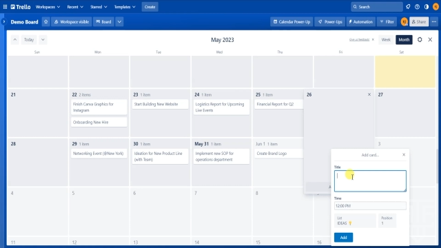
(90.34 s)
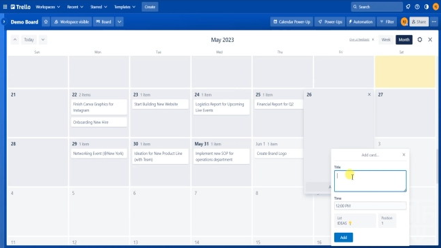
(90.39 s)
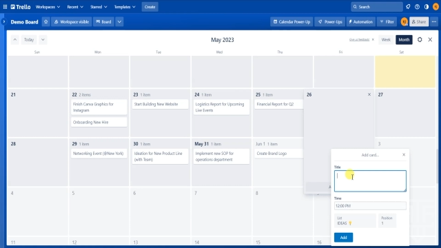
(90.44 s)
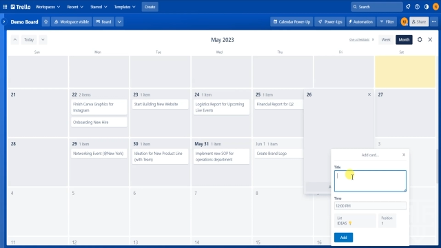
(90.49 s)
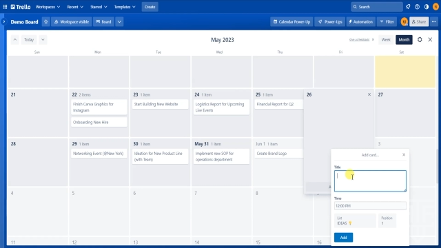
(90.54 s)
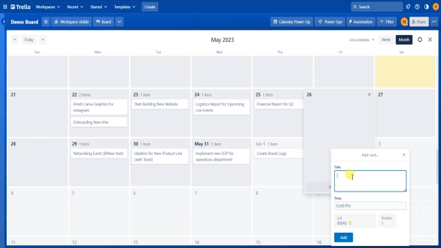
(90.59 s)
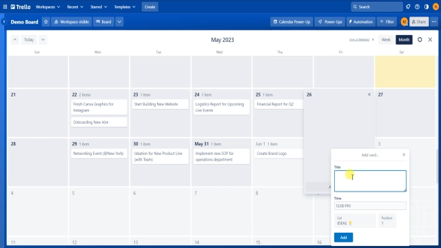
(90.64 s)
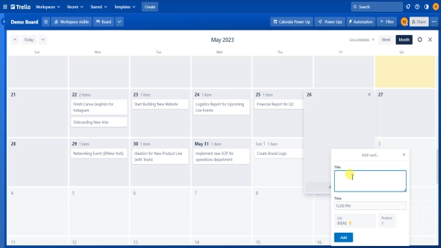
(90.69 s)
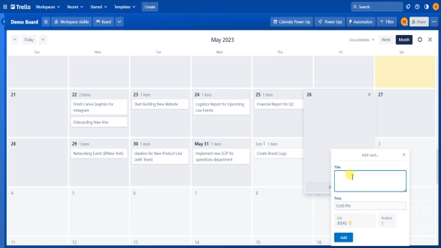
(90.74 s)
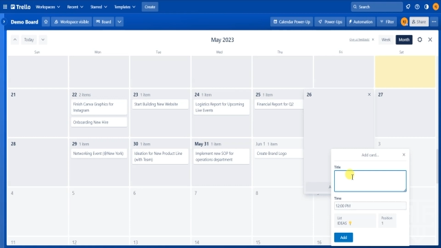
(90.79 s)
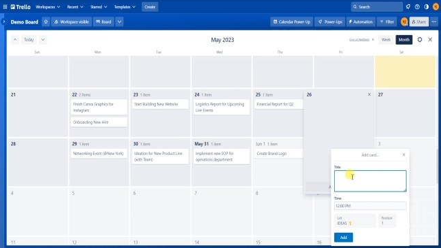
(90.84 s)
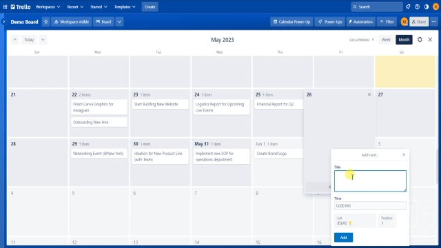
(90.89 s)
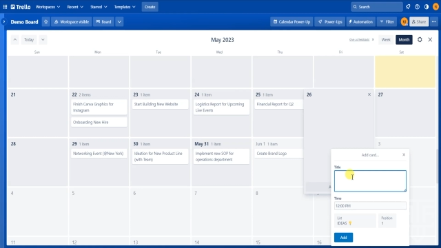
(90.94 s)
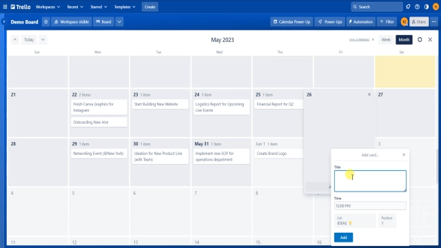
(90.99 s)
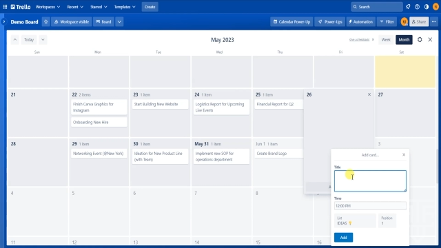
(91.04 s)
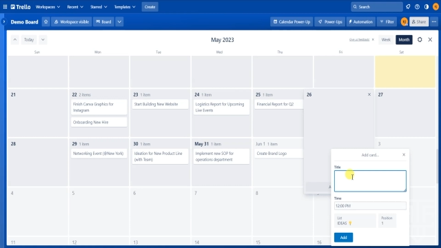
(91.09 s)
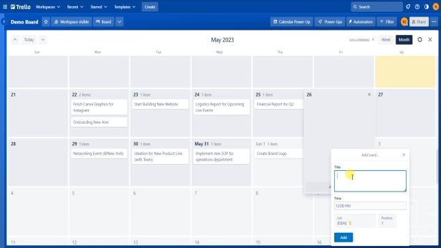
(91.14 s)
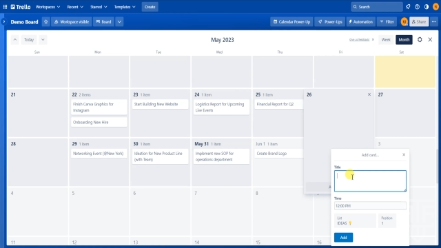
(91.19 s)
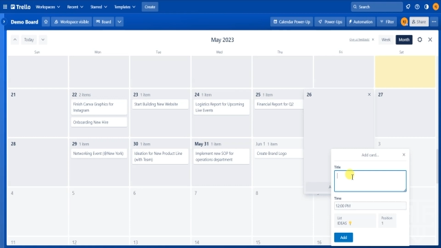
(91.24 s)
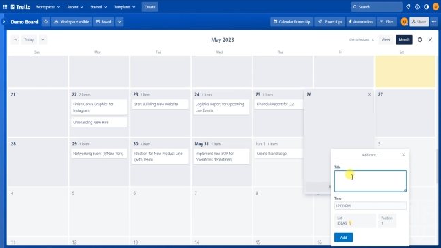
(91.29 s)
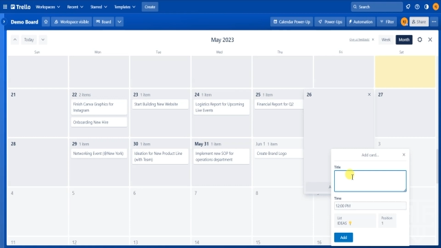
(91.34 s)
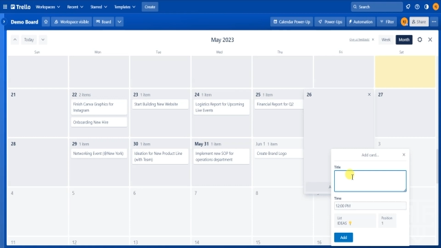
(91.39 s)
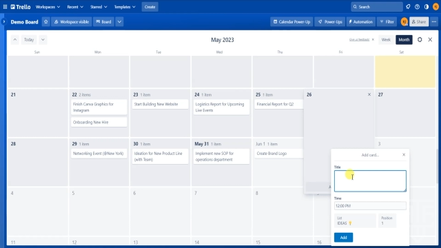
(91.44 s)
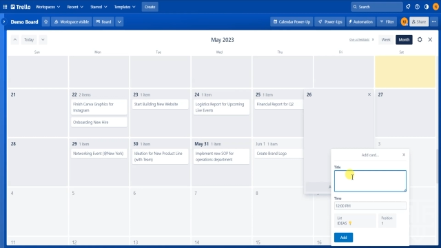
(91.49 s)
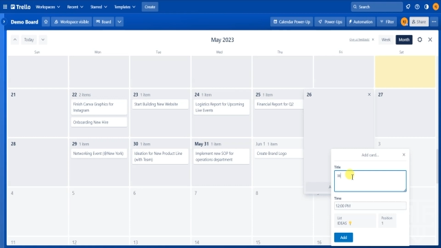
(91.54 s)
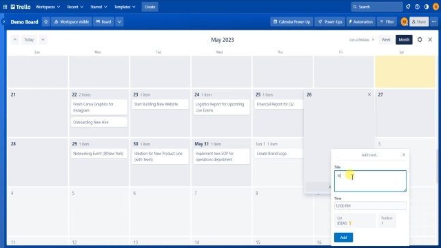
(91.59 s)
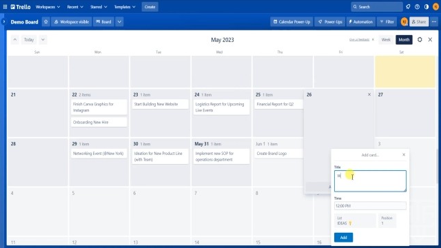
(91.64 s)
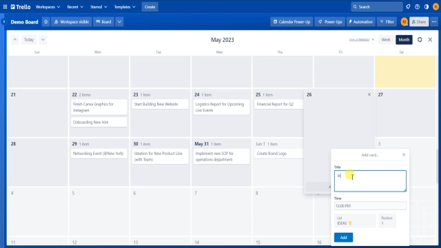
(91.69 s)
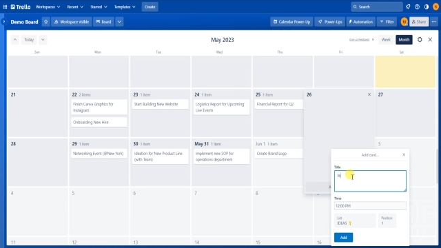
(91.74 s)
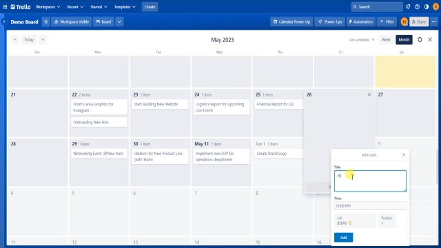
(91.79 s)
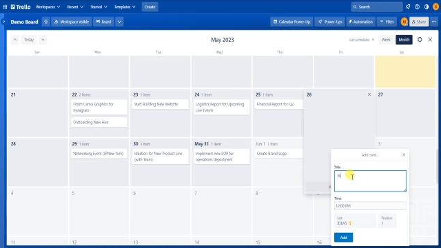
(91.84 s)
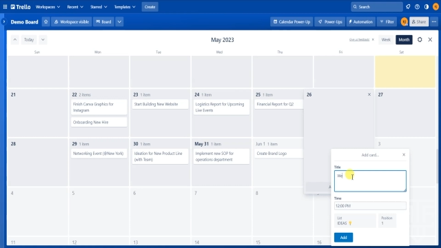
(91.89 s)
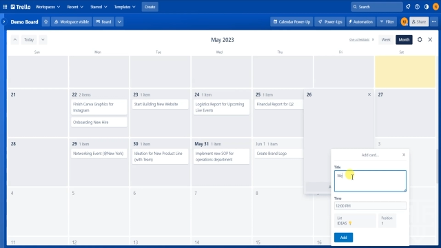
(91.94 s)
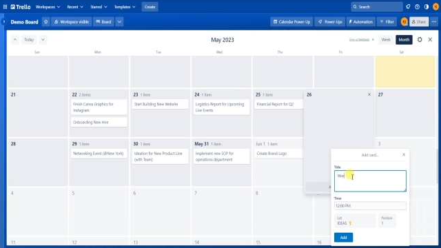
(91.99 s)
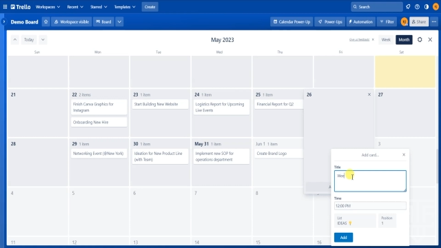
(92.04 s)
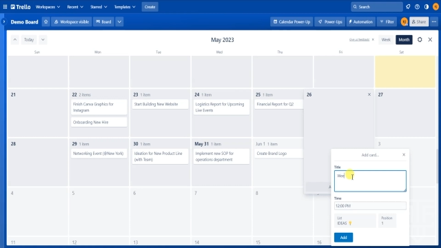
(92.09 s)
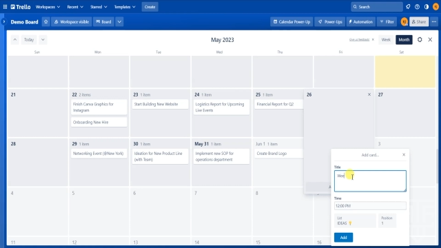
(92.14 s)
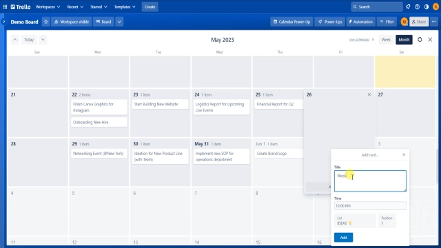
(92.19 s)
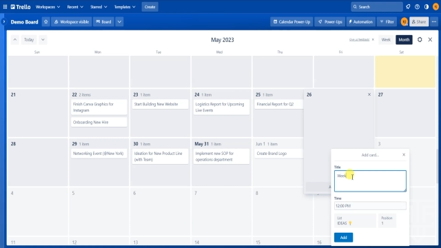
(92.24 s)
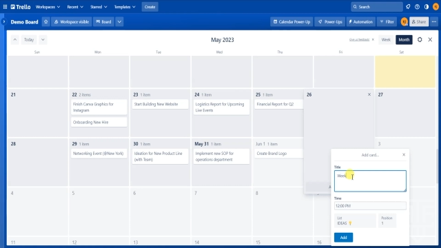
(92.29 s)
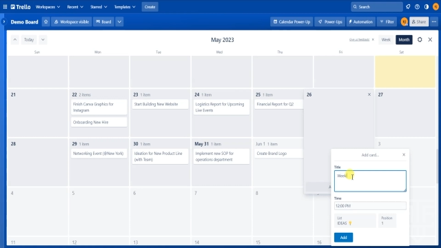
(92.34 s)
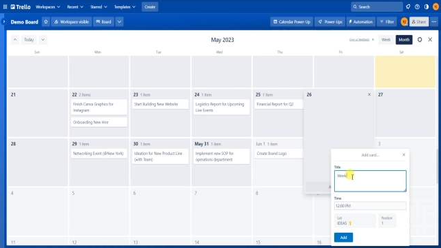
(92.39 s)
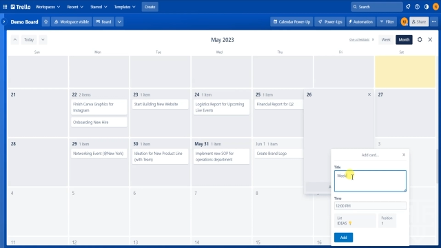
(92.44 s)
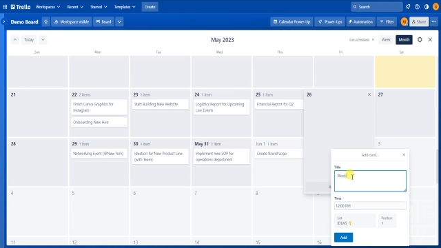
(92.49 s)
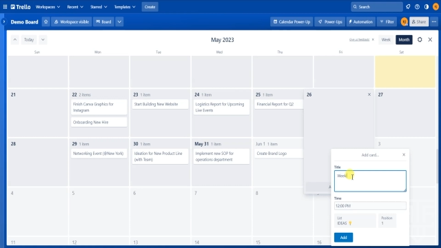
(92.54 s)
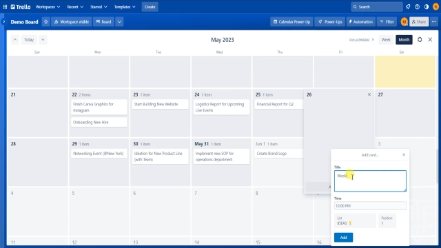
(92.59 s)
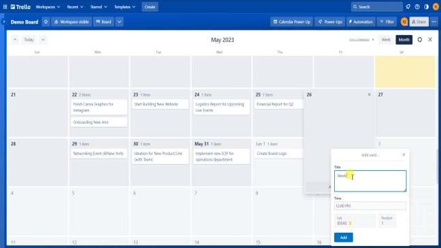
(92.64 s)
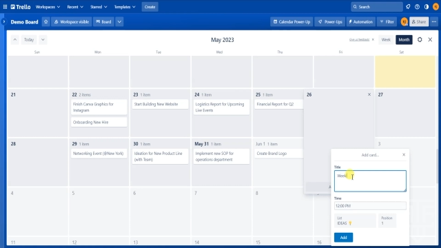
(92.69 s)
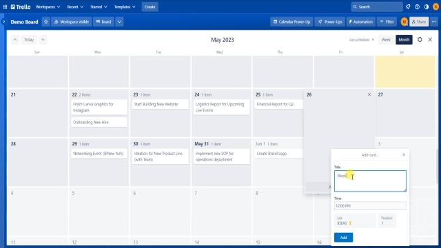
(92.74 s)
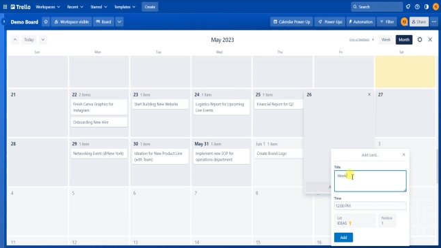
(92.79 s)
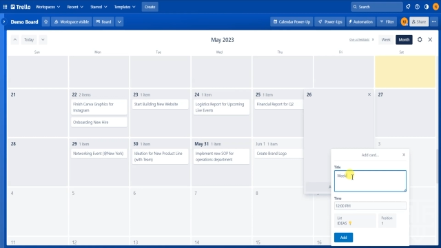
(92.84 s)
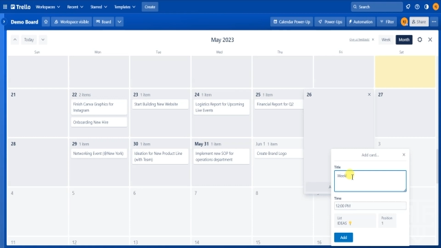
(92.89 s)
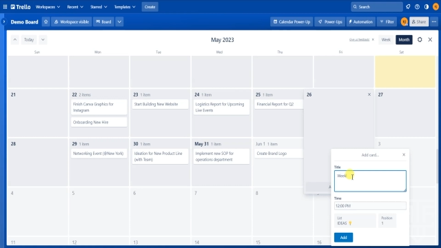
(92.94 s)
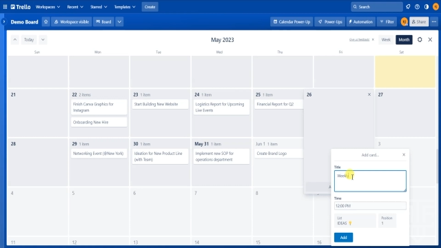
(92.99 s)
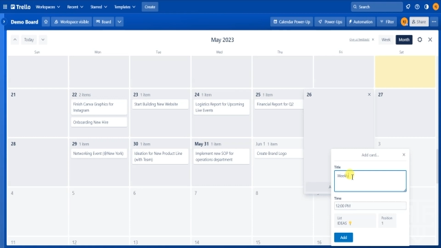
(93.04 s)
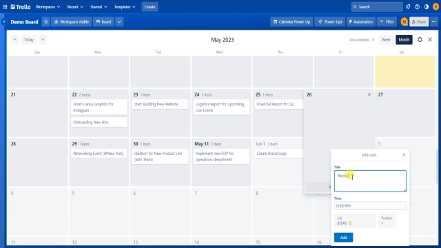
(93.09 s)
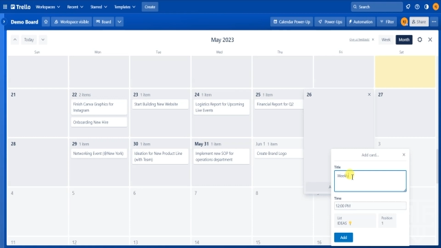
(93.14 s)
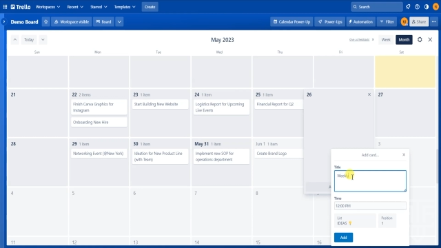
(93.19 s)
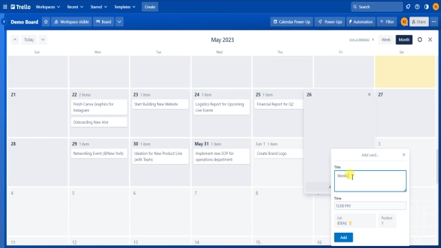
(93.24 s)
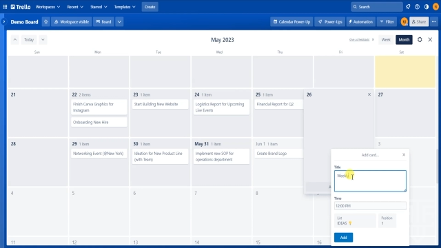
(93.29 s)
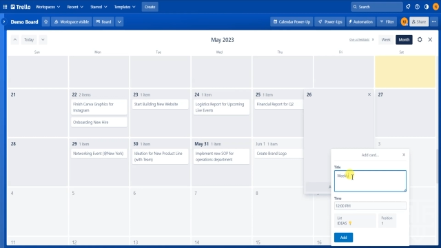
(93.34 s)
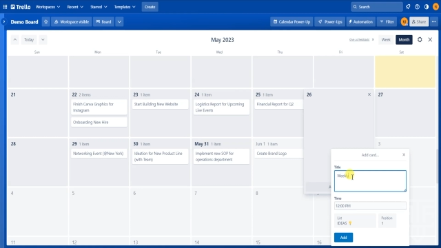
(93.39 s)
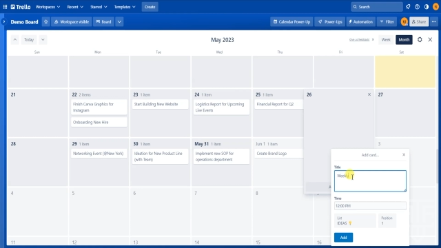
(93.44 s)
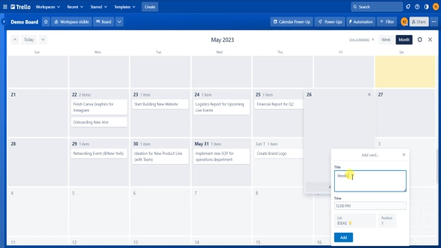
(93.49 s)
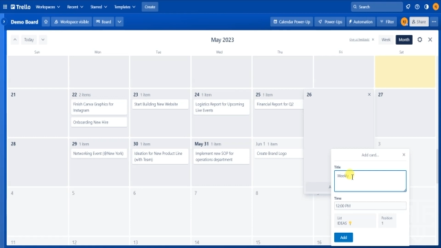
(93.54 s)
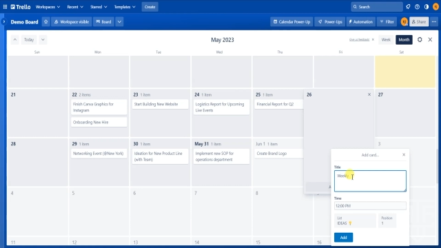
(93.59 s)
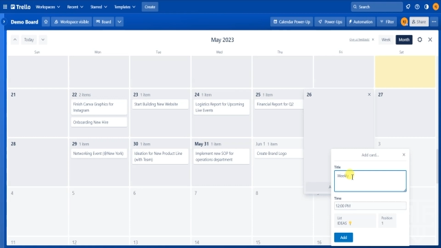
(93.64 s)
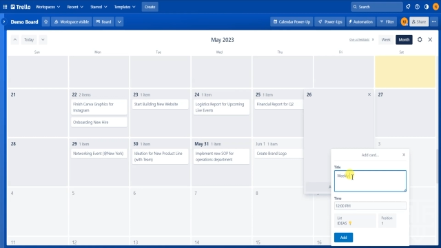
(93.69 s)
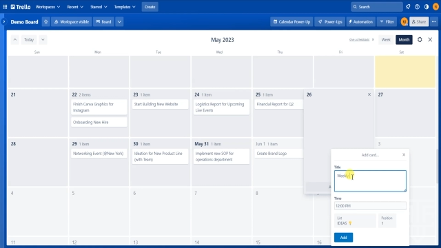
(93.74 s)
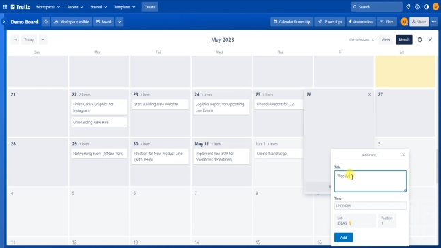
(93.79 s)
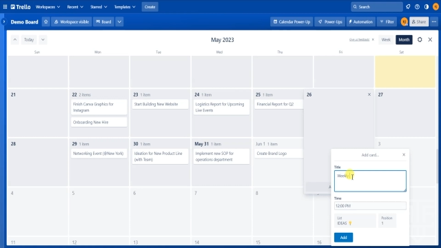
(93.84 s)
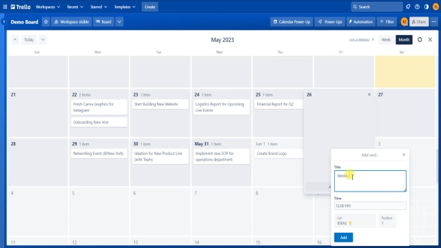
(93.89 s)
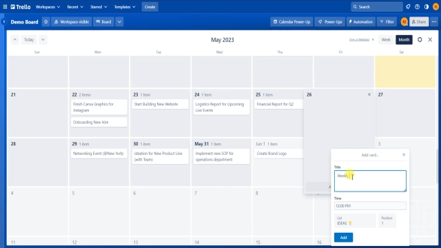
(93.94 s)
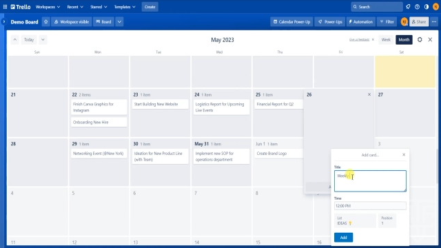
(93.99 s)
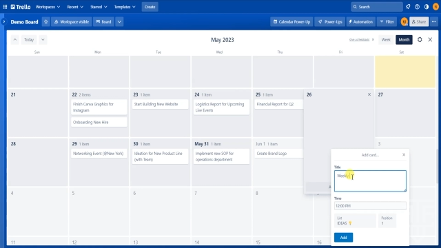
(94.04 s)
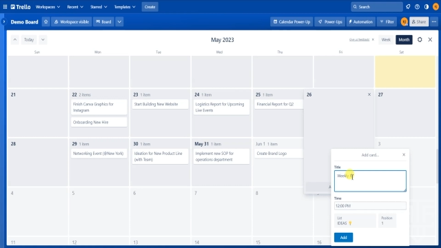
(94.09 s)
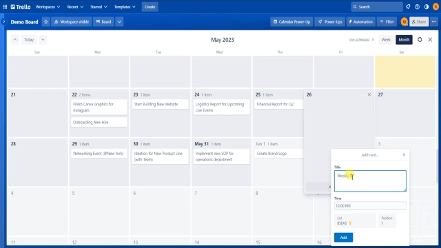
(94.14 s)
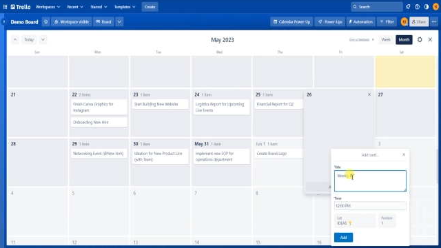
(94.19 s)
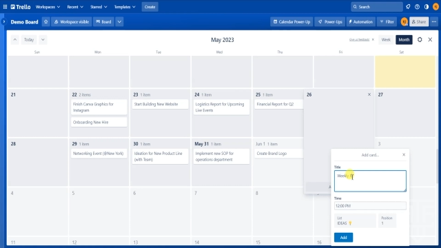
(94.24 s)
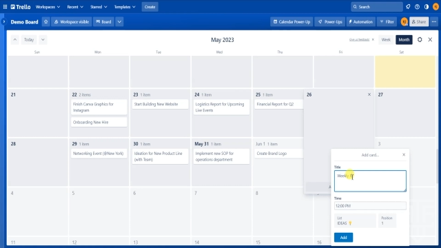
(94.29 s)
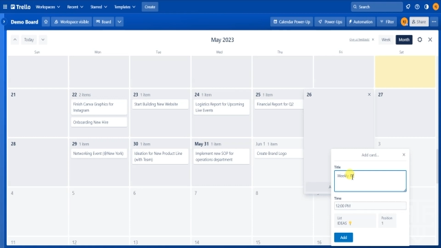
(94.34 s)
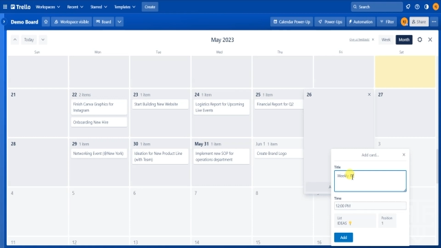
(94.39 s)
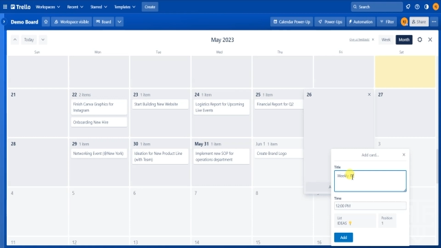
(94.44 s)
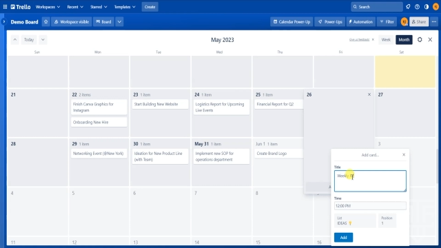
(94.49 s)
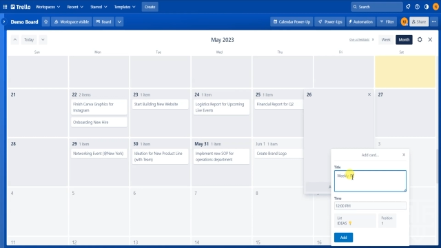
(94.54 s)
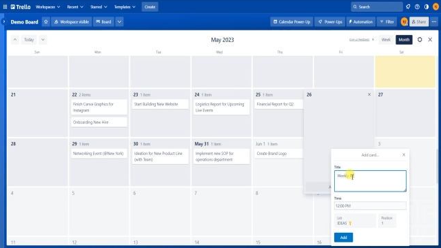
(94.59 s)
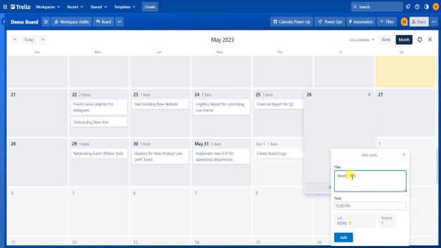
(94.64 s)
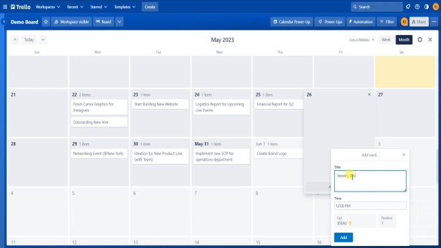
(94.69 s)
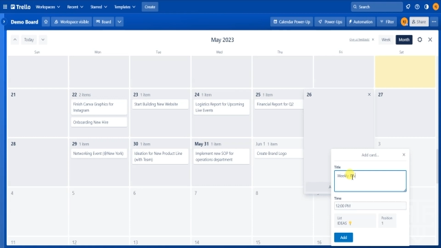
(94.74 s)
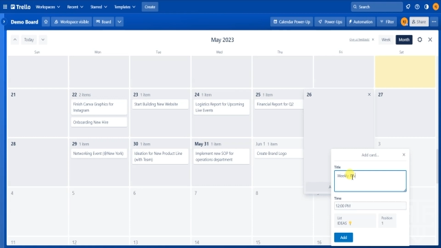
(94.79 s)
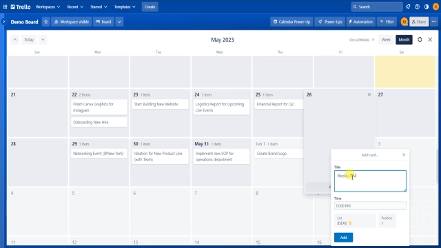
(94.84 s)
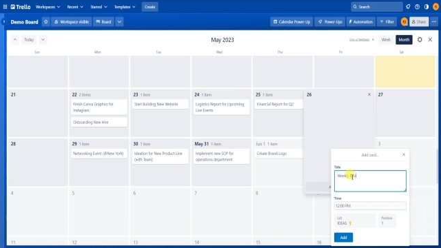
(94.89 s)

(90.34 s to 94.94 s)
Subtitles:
(no speaker visible)